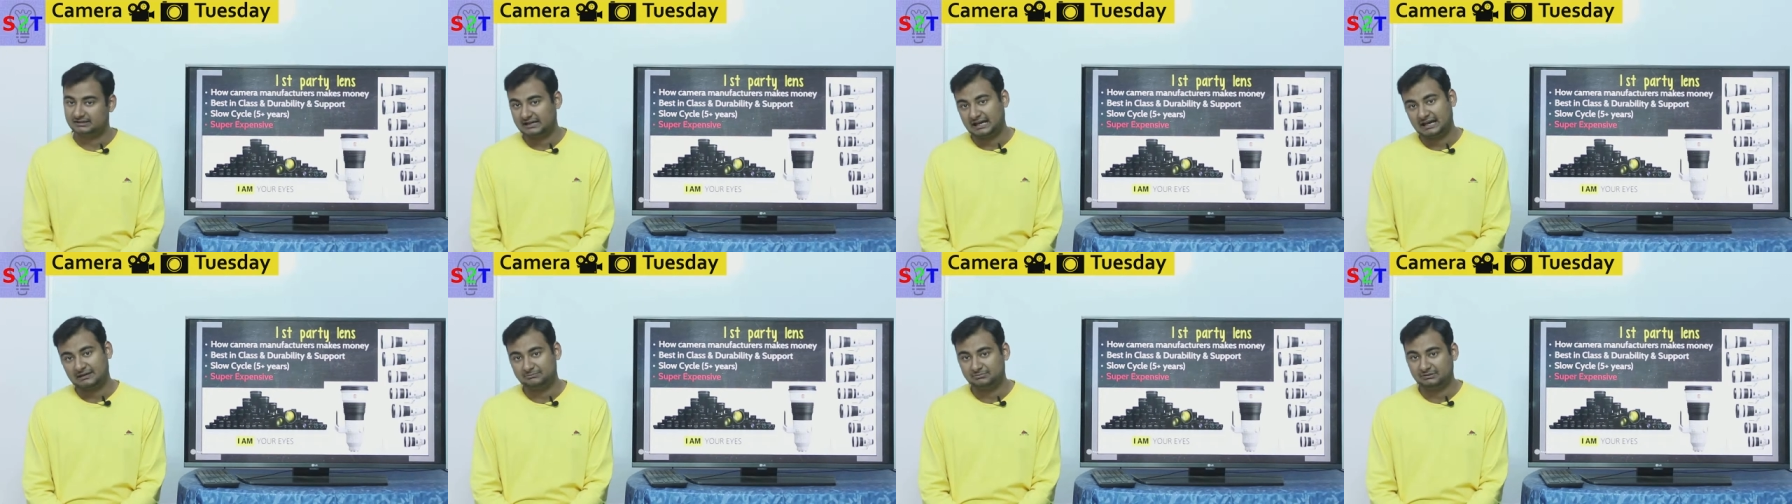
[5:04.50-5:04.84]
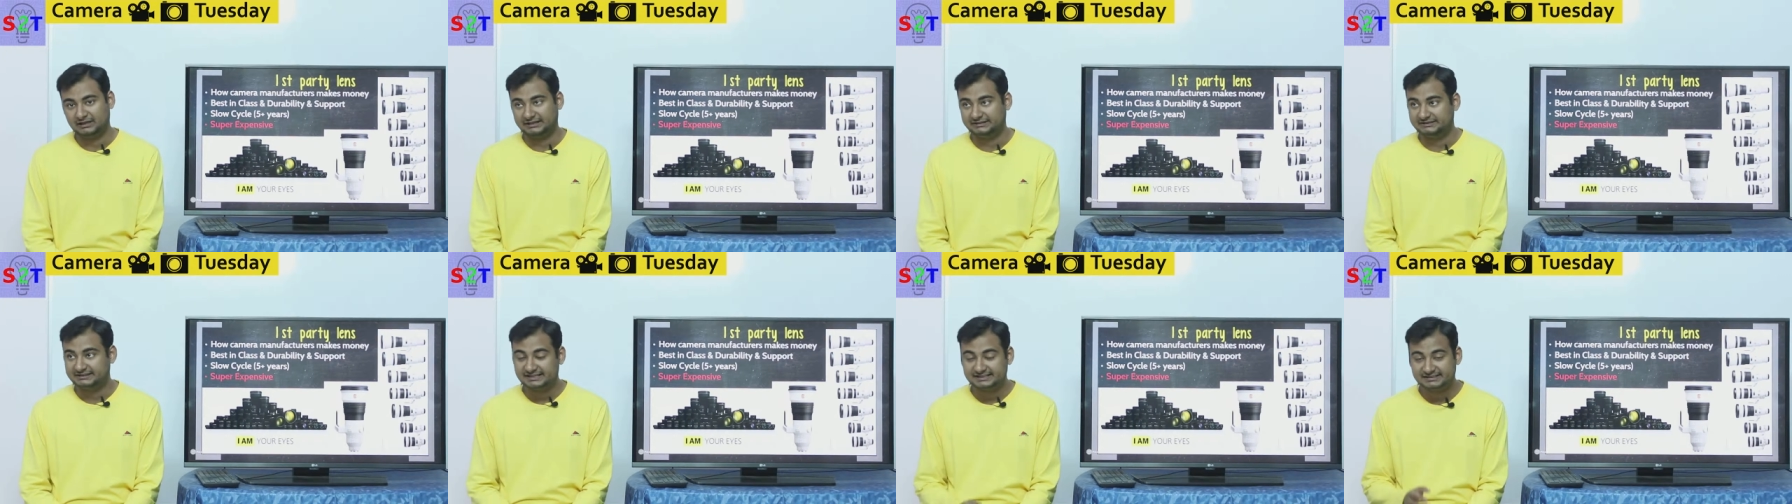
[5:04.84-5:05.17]
the gap
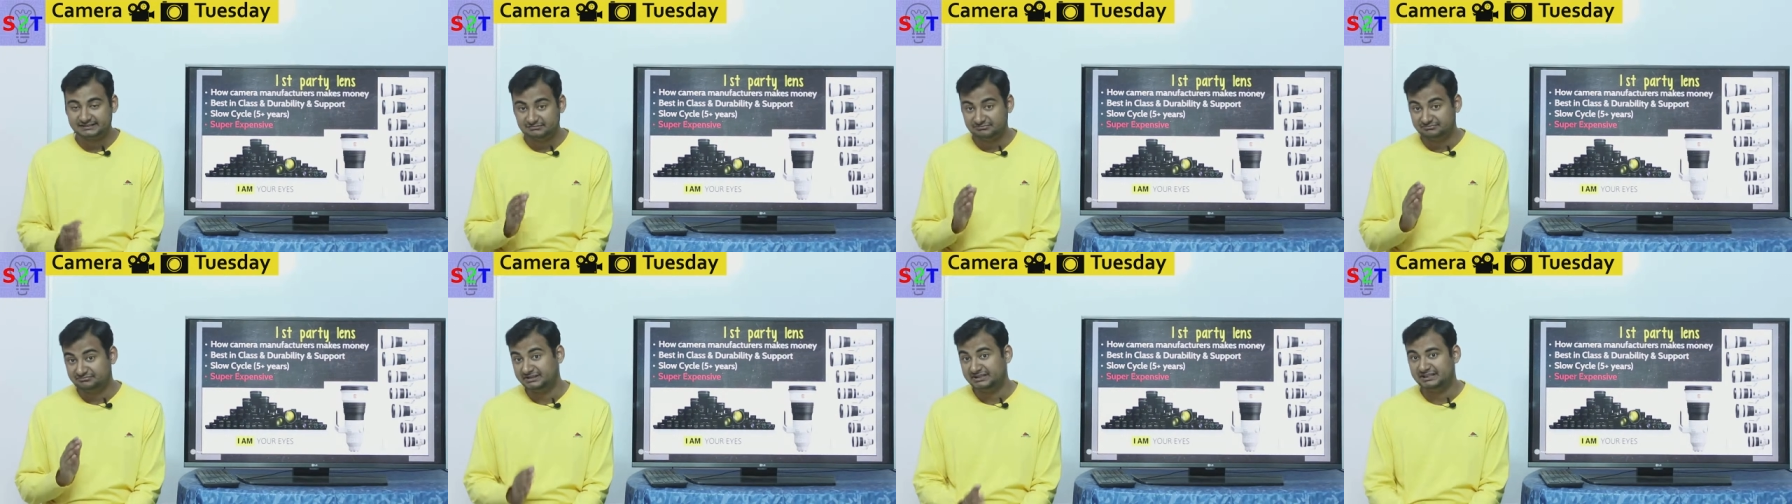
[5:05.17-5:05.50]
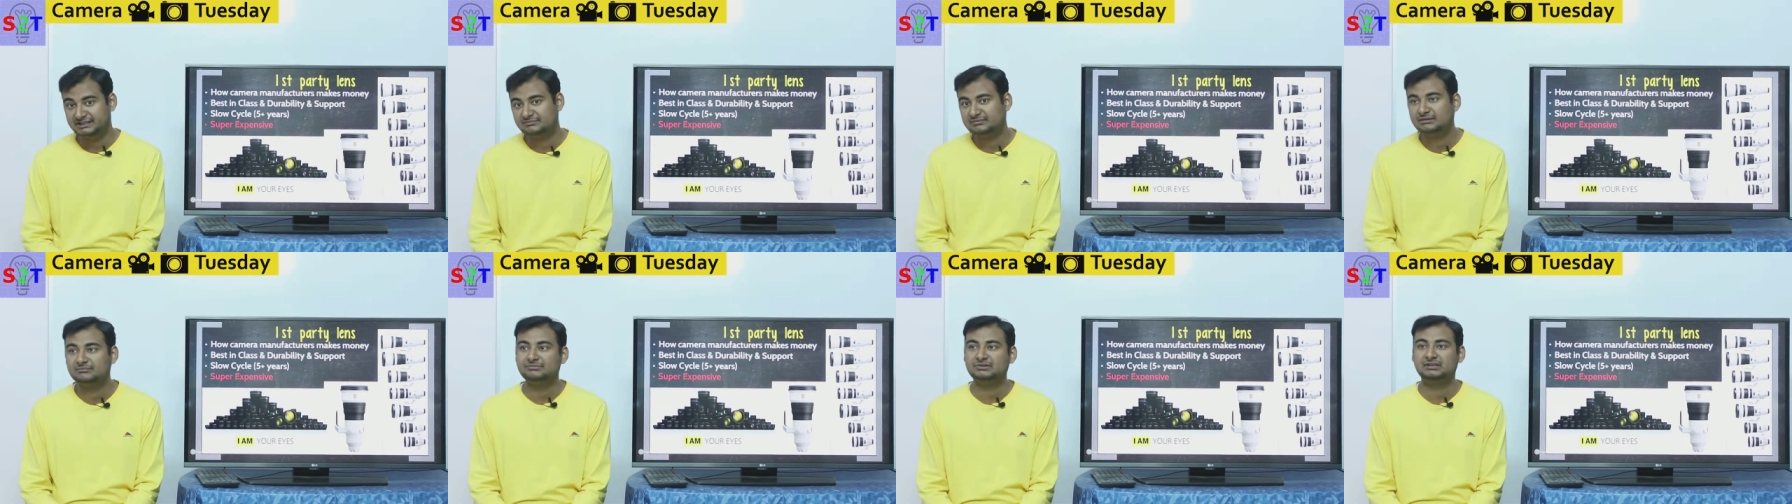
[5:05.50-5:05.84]
like that's the
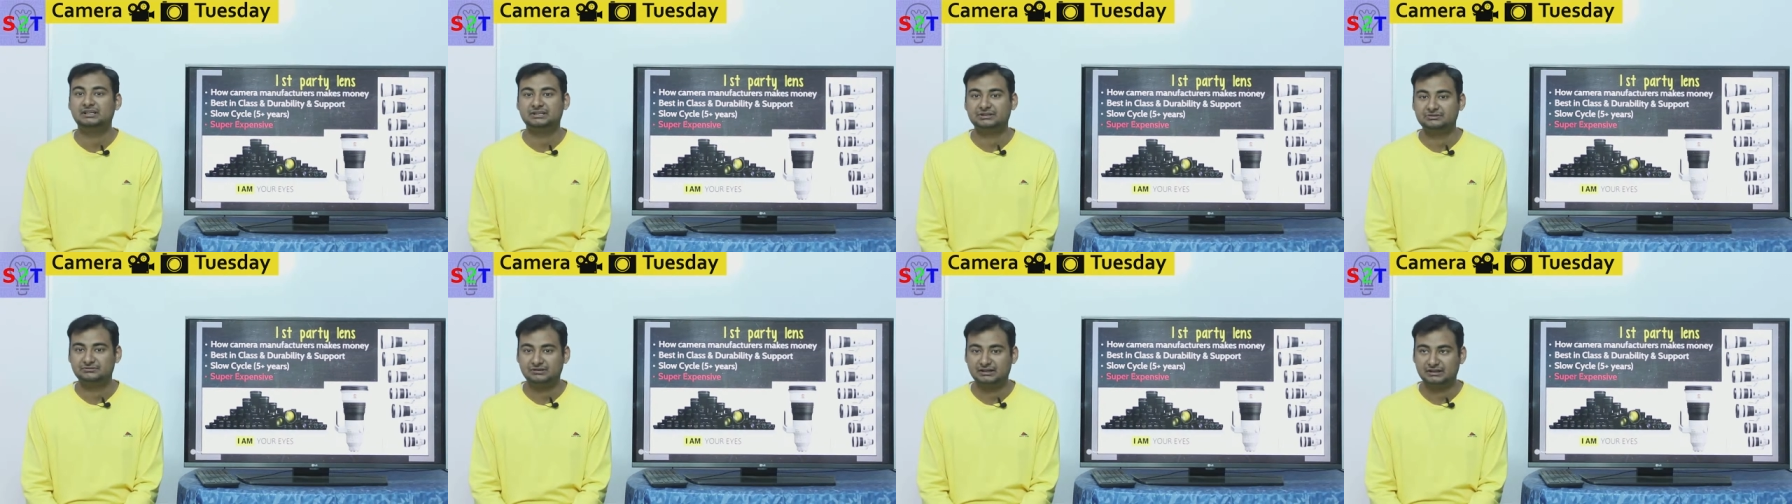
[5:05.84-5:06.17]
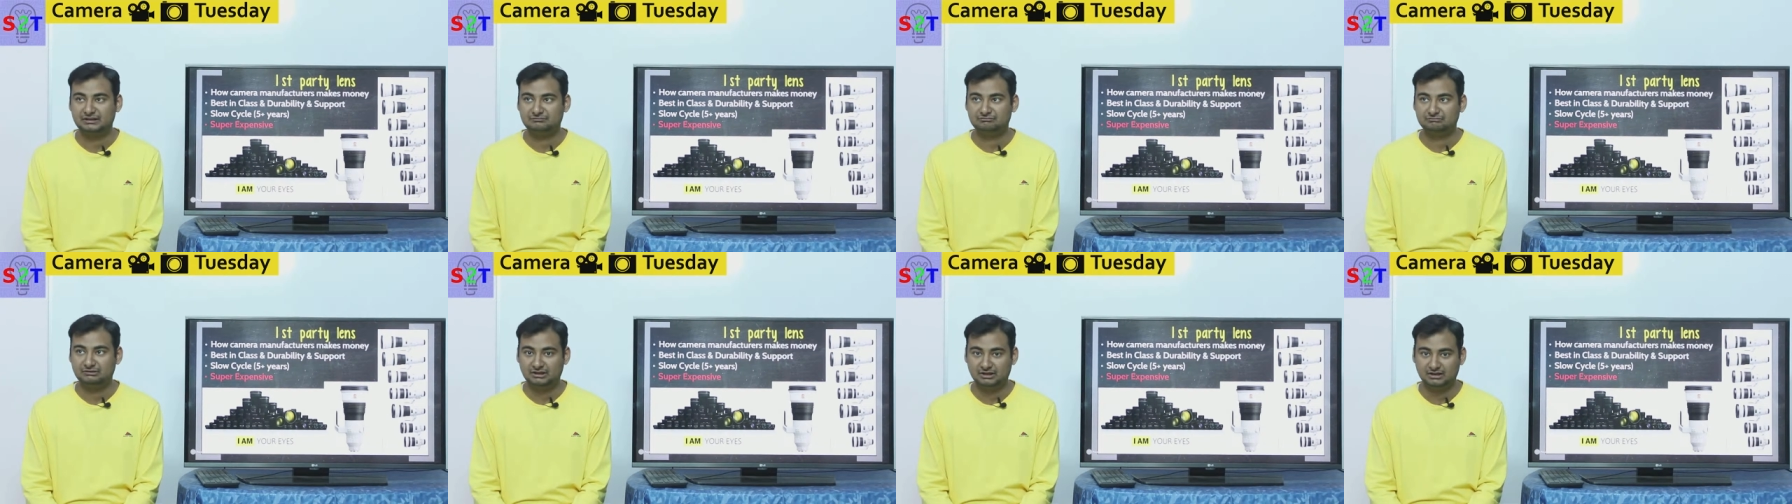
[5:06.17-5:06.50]
minimum that you
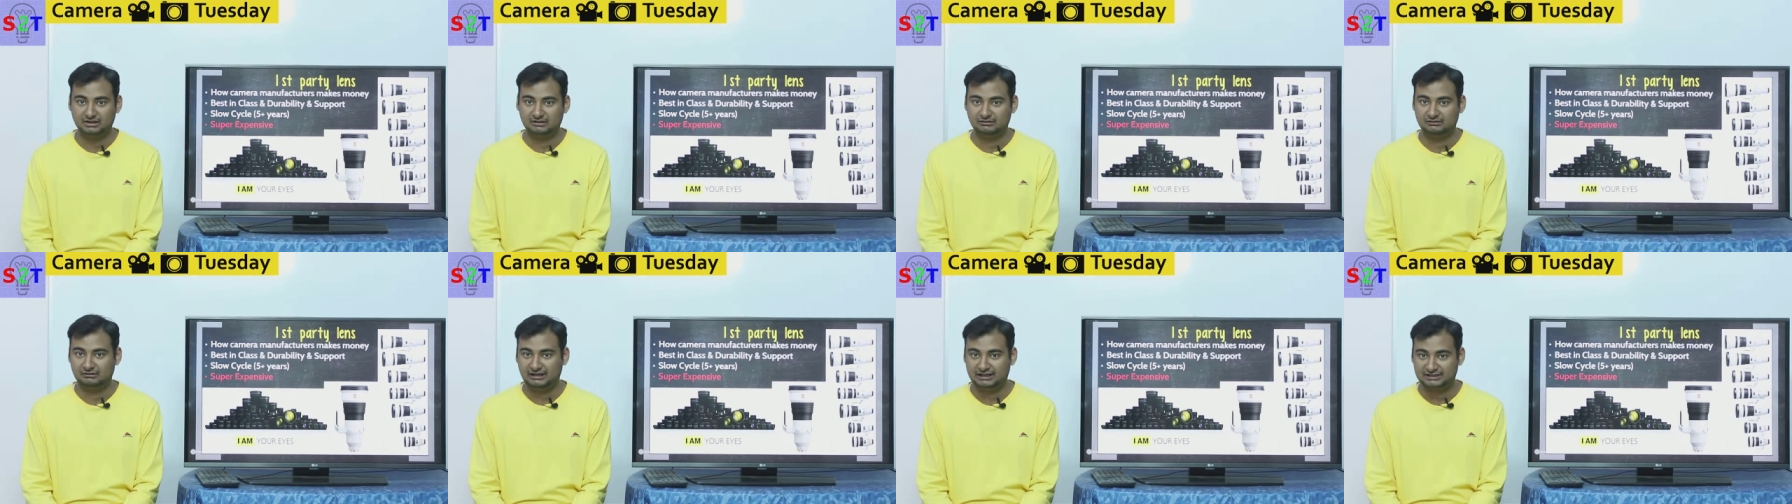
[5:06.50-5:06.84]
can uh,